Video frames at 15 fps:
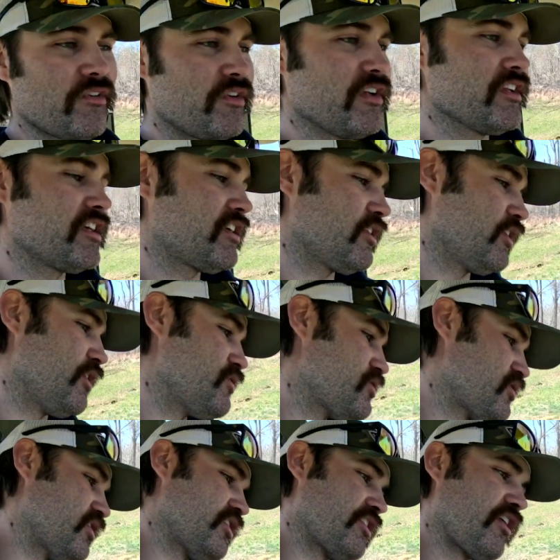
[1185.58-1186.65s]
and really close
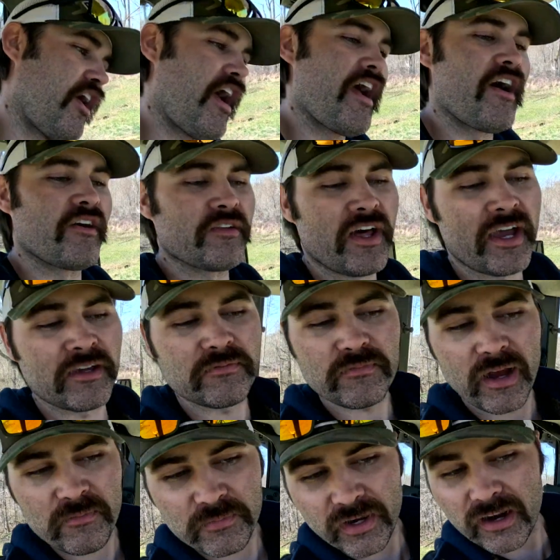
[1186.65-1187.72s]
to the ground. Like
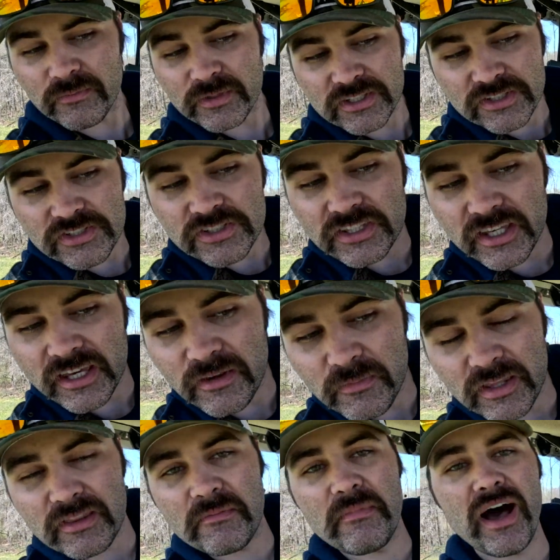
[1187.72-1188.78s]
I'm probably
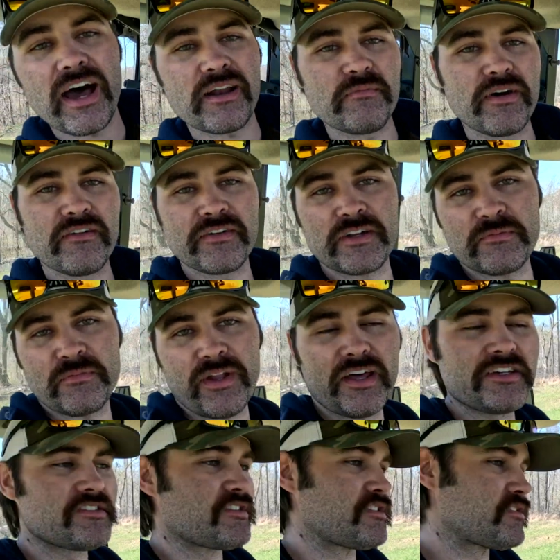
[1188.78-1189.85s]
skimming the bottom of it in
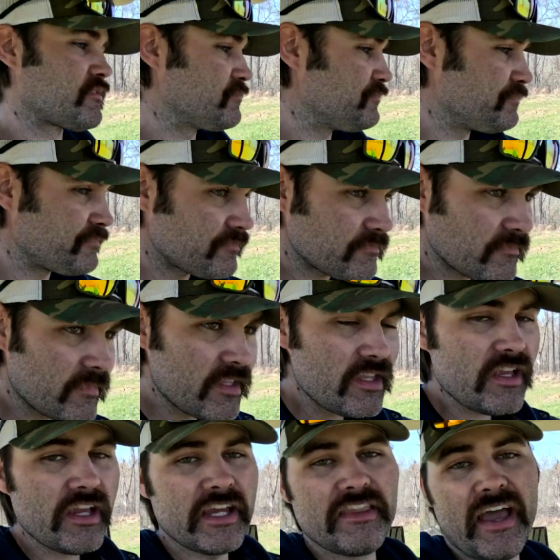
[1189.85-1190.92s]
places.
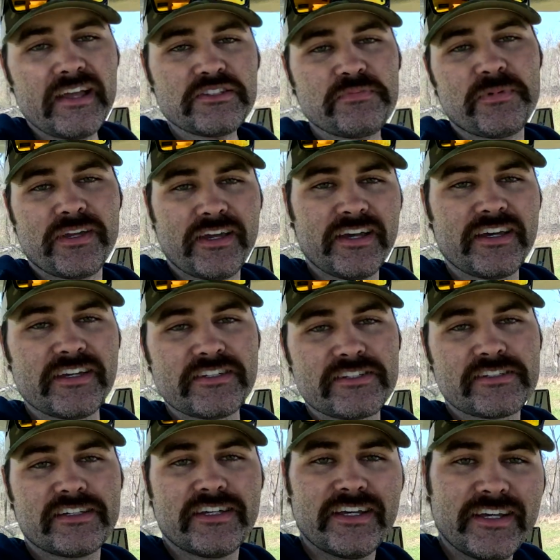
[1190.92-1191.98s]
And that's
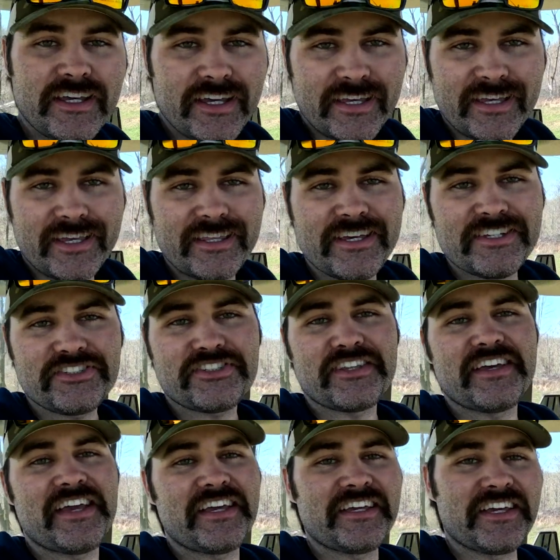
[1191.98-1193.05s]
because this
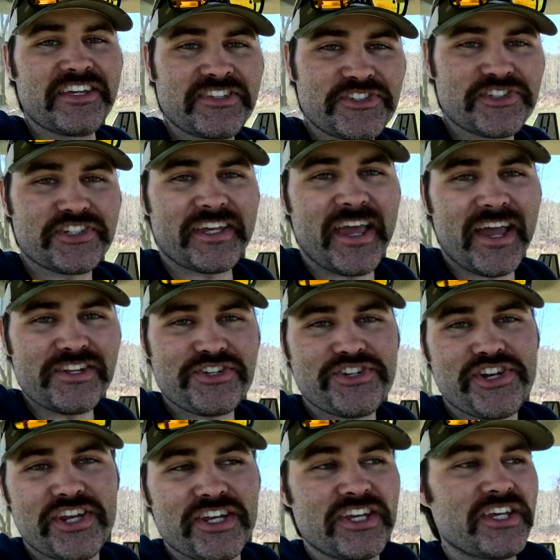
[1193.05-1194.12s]
thing is
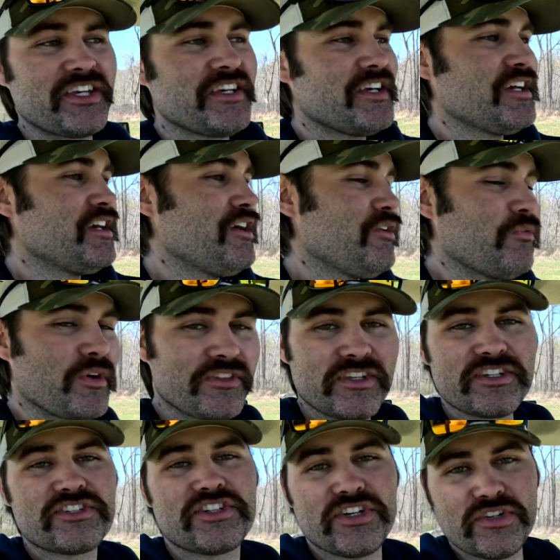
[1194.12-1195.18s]
sketchy with
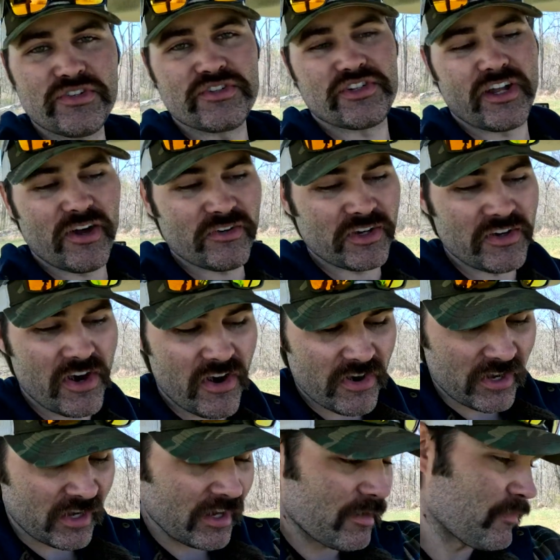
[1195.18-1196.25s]
this huge load of
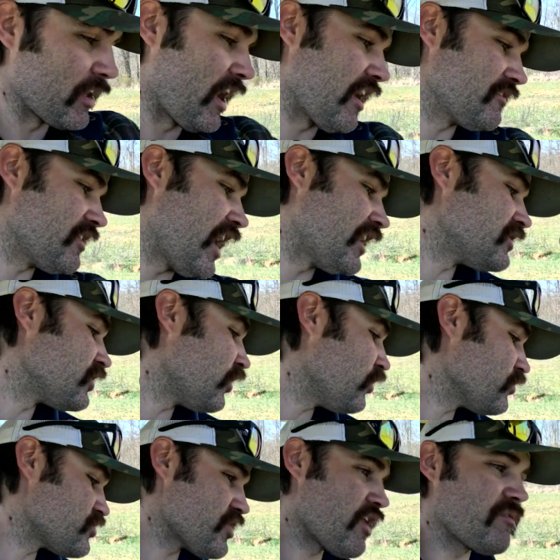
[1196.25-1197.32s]
dirt in it. I mean, I, I
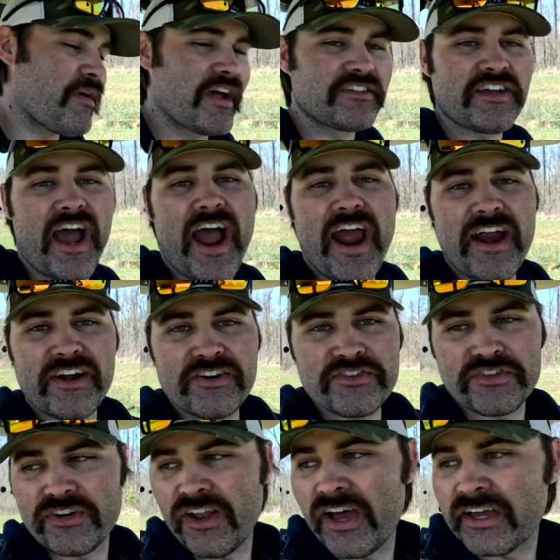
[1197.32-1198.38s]
told y'all my
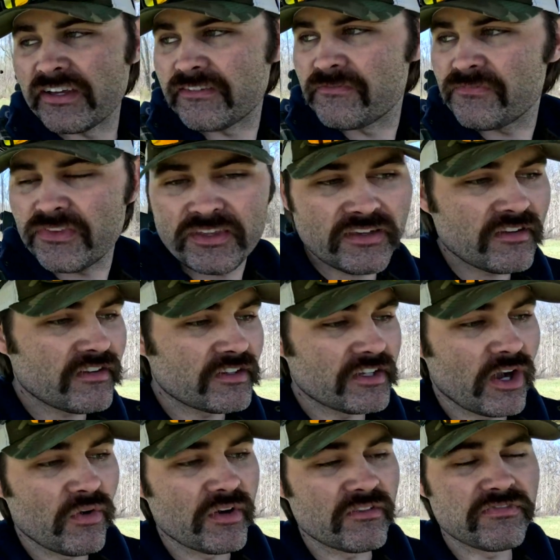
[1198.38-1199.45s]
tires are like
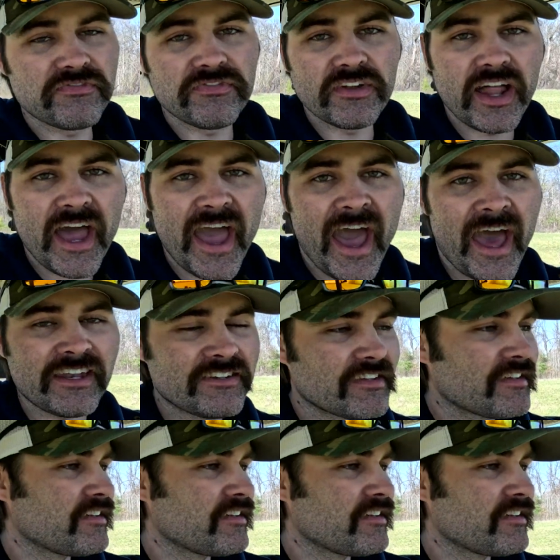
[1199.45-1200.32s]
going flat,